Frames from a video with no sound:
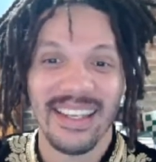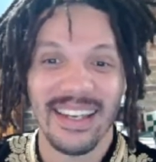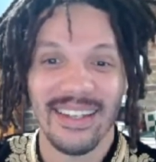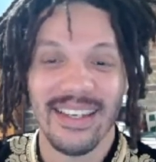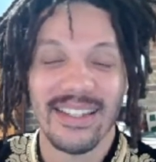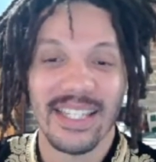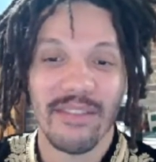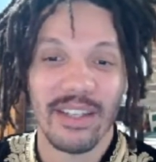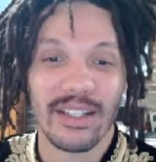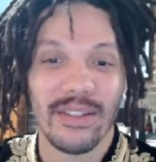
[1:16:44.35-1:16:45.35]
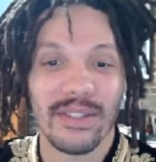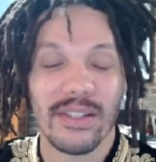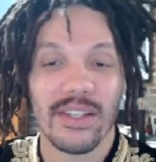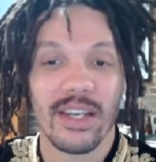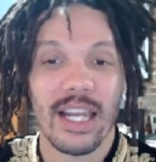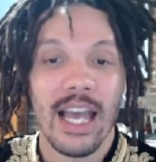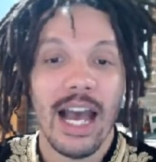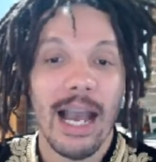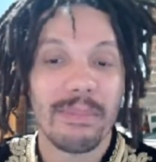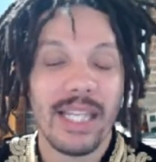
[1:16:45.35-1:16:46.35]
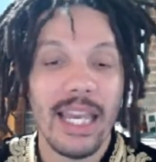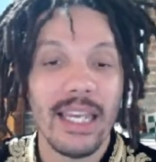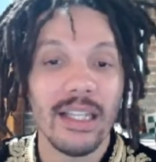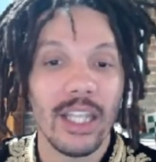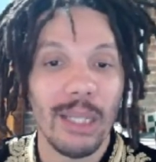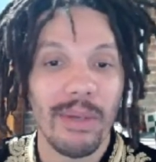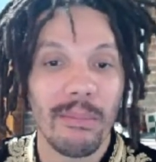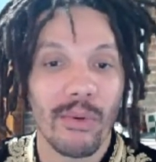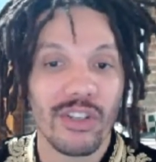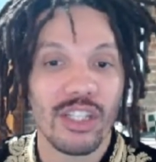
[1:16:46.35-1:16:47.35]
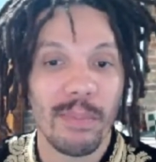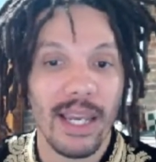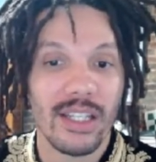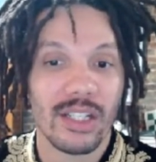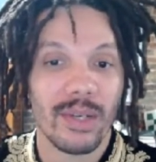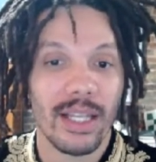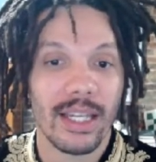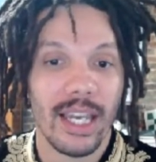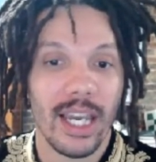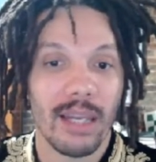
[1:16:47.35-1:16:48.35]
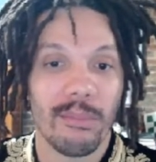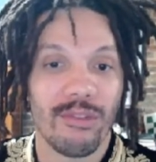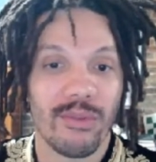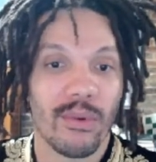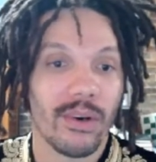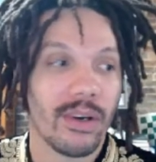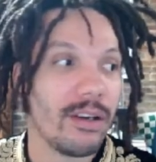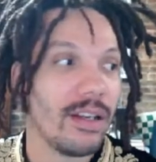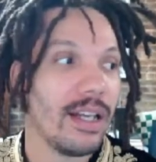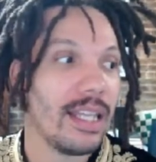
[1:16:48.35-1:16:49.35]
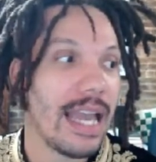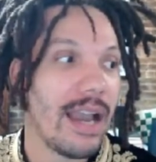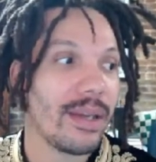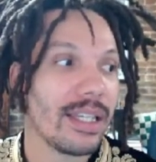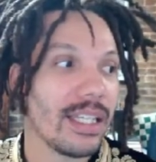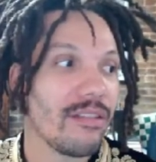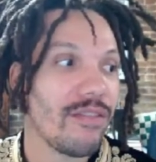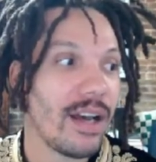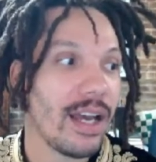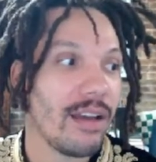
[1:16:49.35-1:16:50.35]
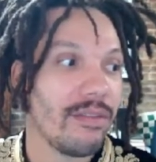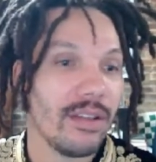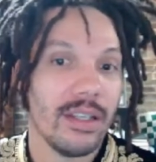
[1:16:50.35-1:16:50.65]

Yeah, it is giving closed Sicilian. I'm taking a little bit more space while I can before allowing E5.